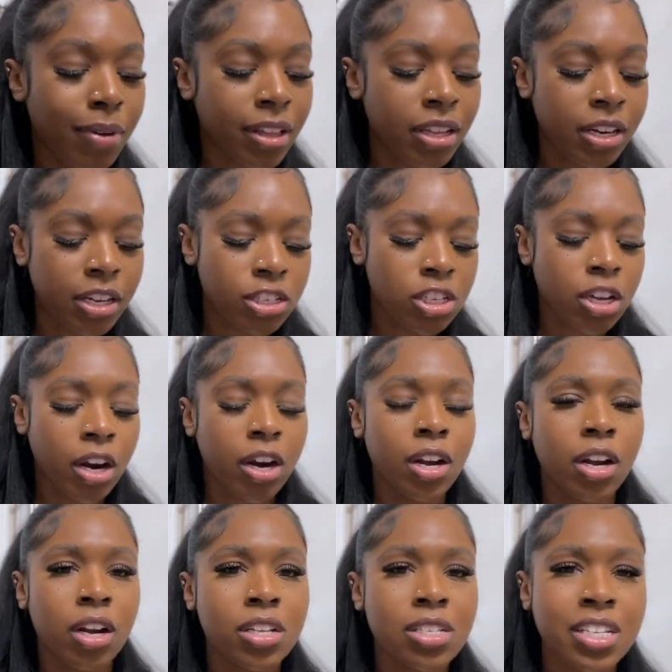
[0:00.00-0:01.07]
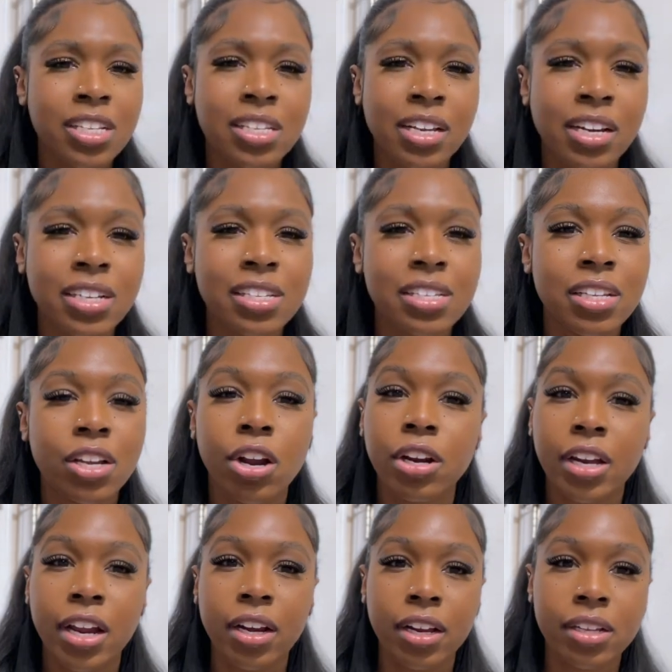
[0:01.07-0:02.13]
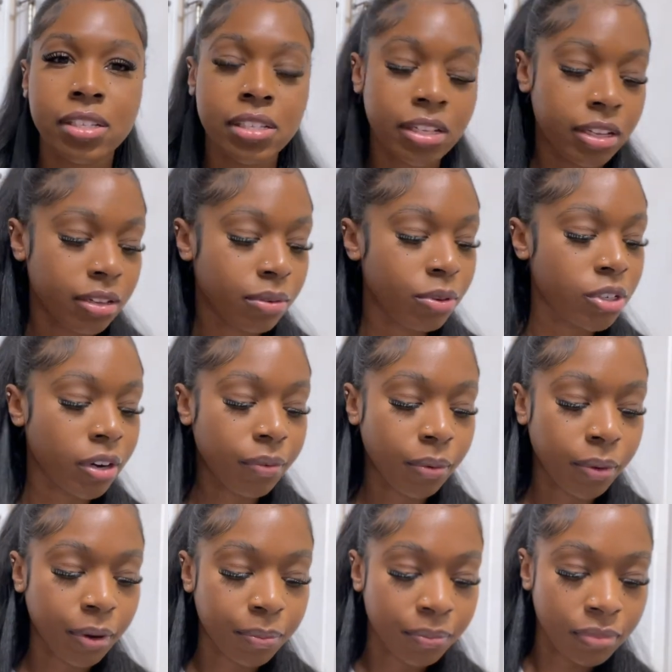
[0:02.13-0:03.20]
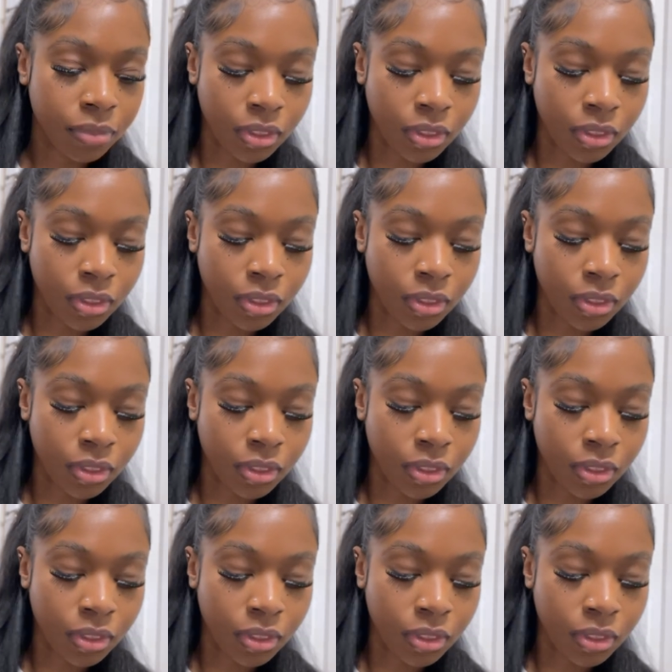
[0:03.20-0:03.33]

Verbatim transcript: I think these are 69 cents or 99 cents, whichever one.